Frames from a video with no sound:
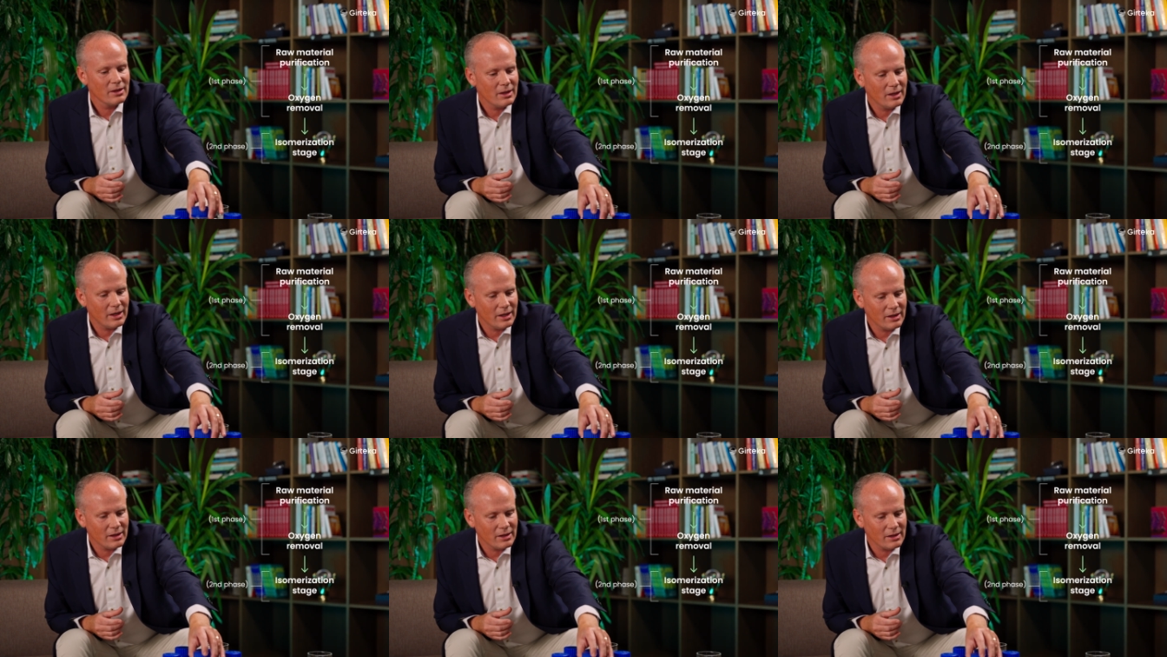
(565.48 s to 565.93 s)

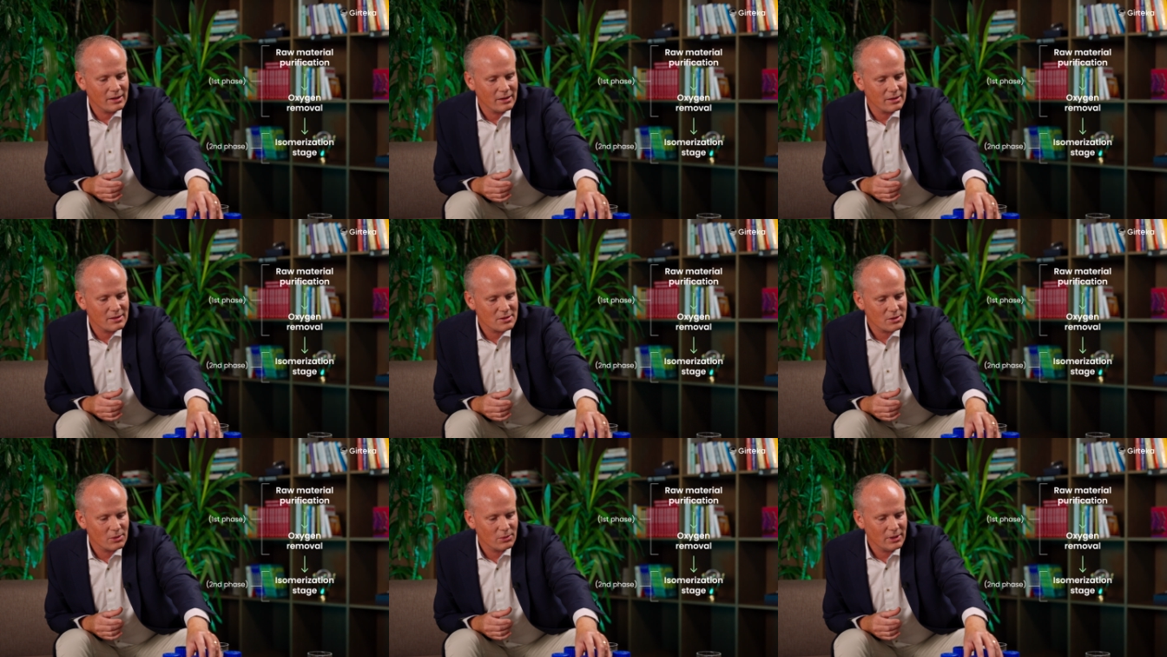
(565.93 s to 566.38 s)

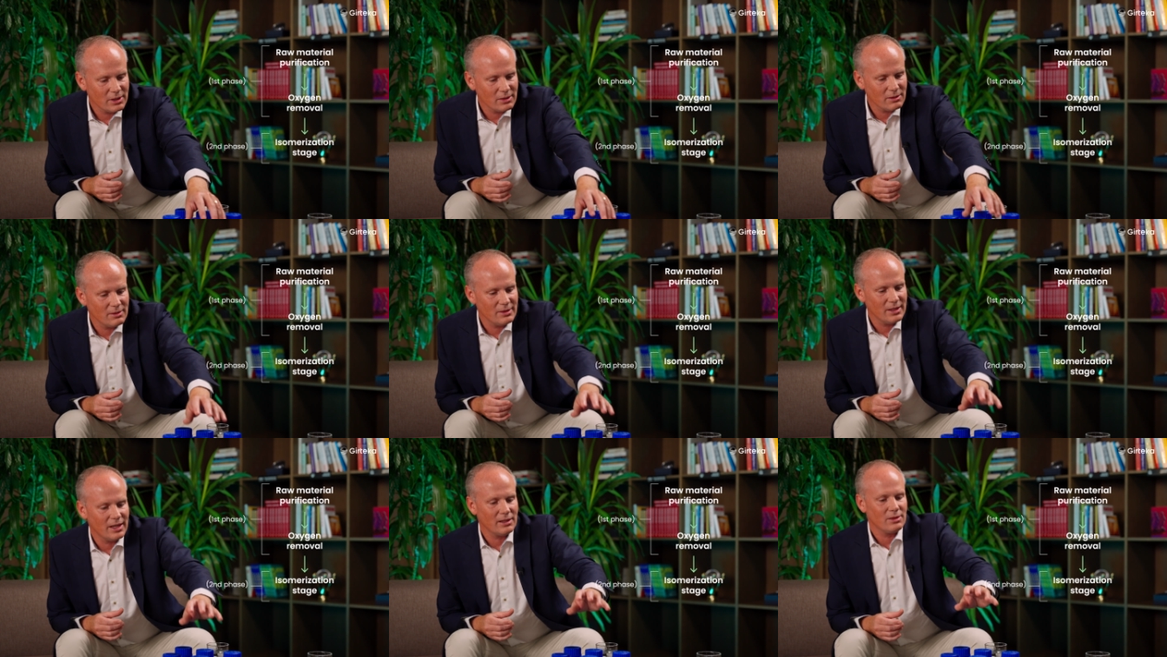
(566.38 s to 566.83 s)
Uh, so
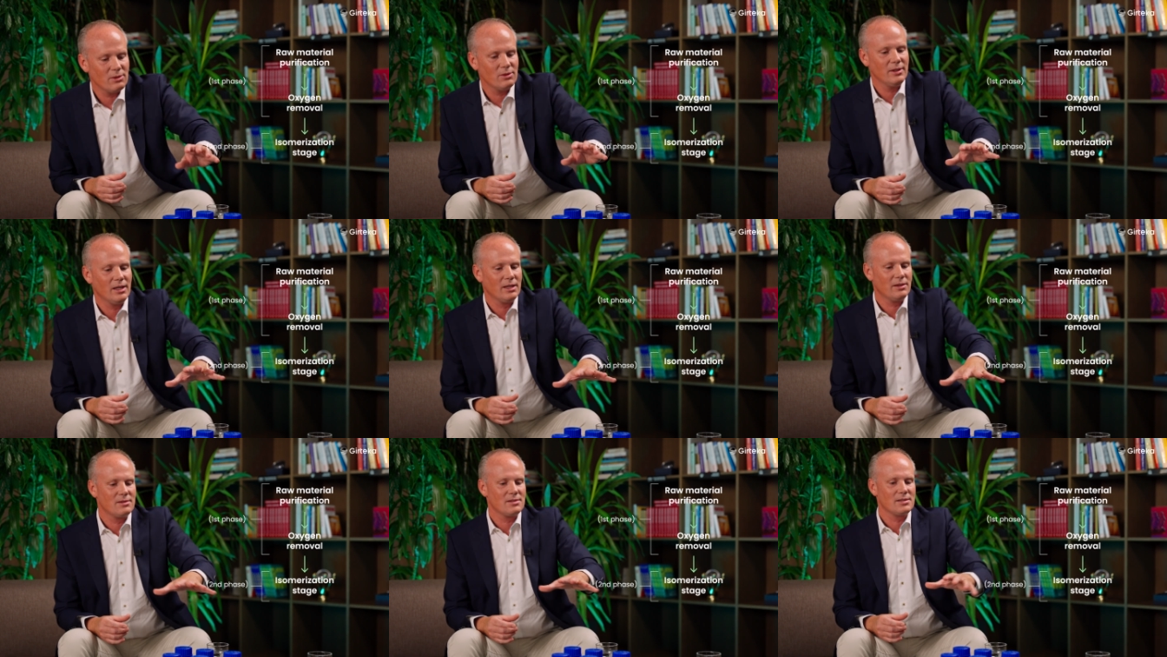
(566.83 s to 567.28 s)
that,
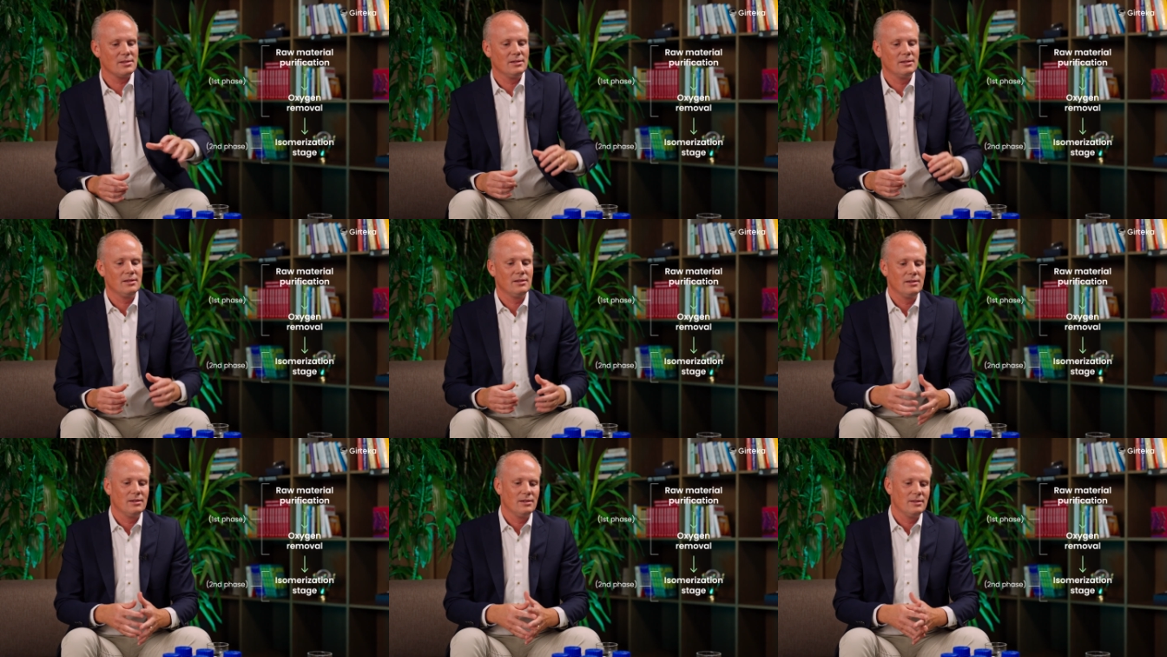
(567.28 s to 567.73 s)
that's,
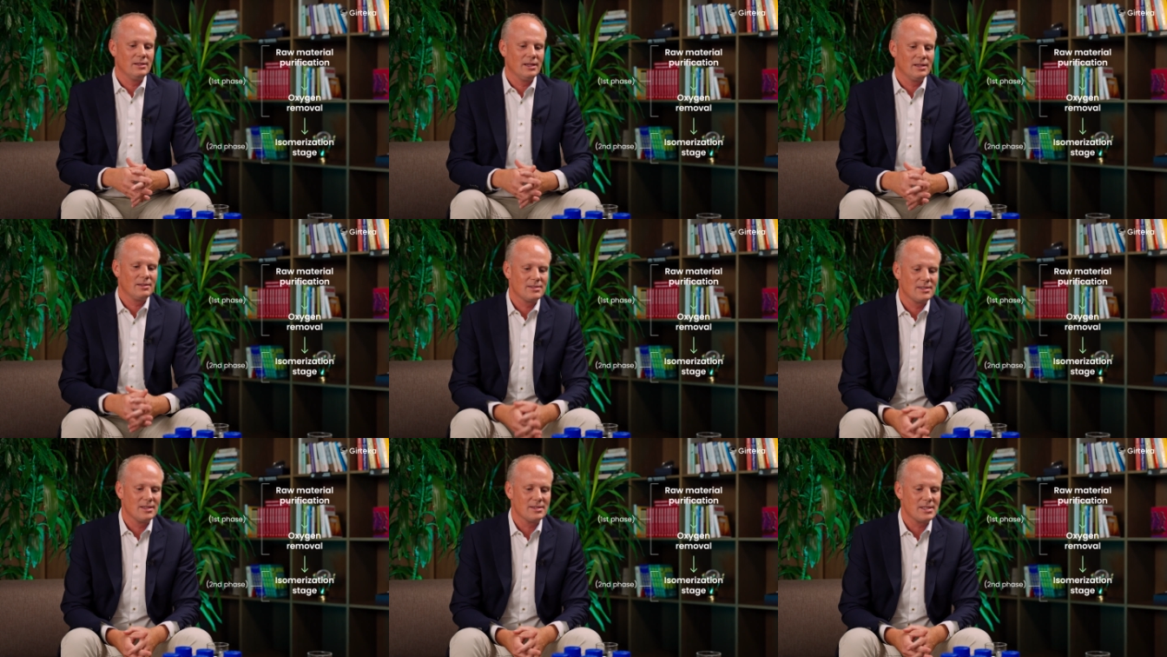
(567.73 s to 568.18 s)
the,
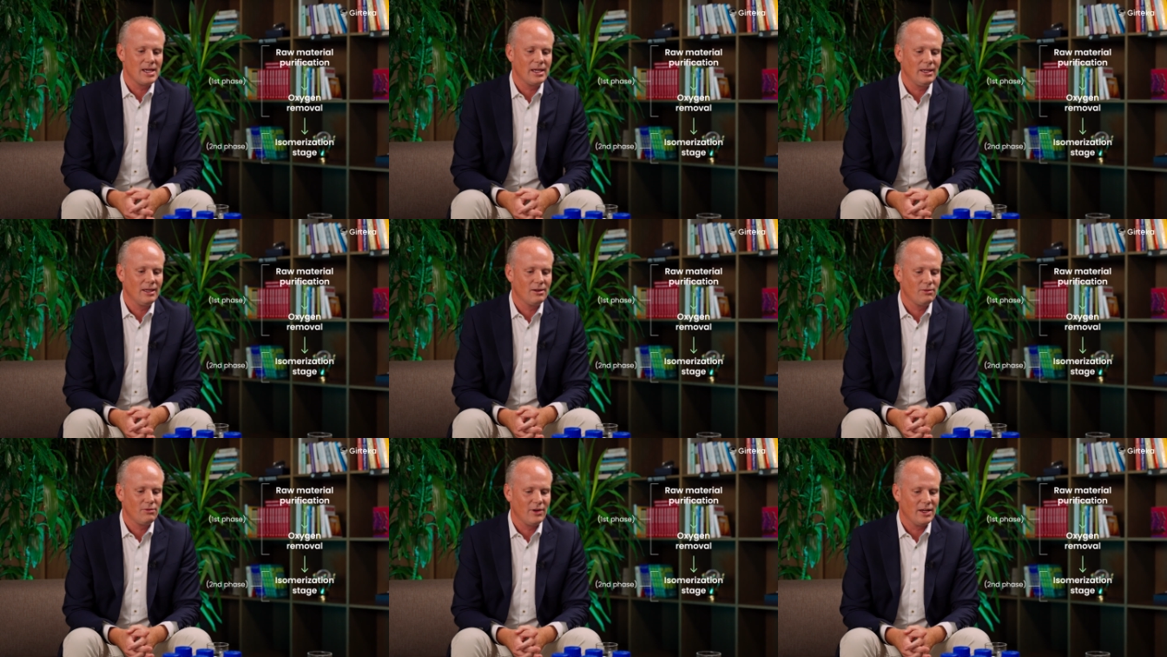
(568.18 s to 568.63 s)
that's the
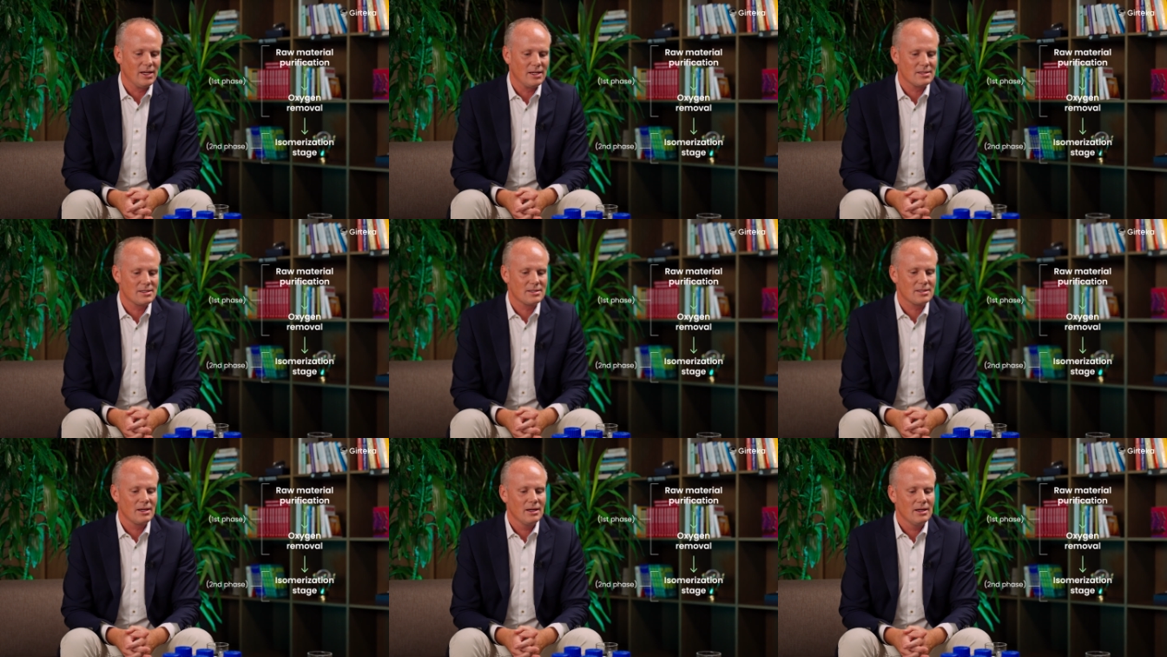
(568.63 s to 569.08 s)
second
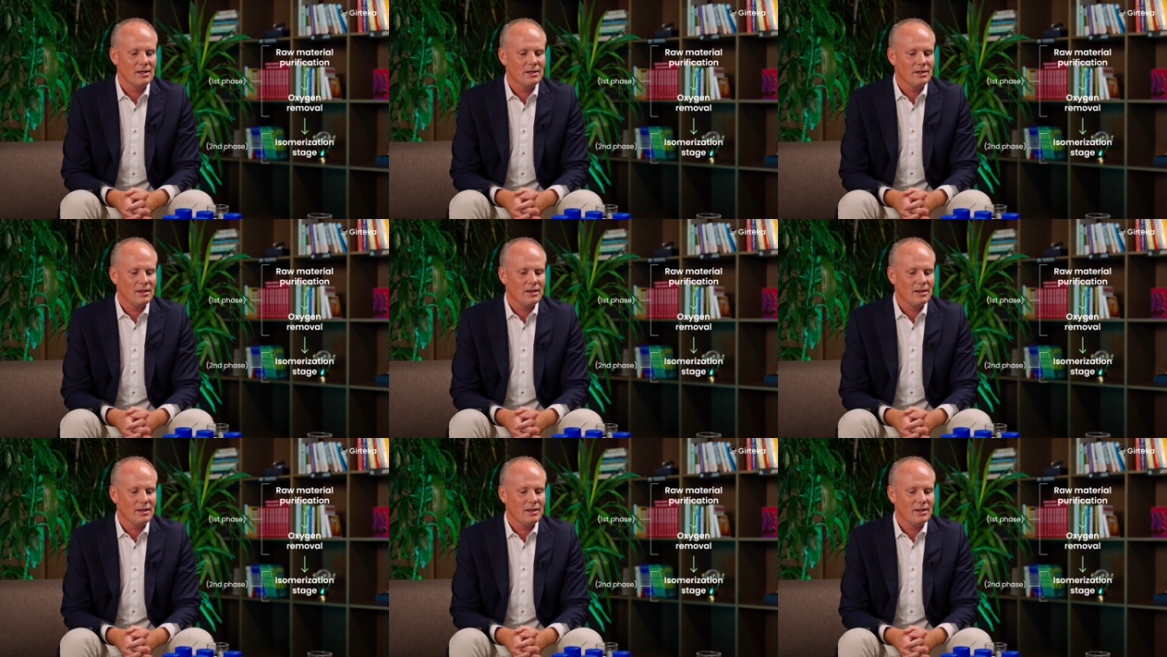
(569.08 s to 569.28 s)
phase.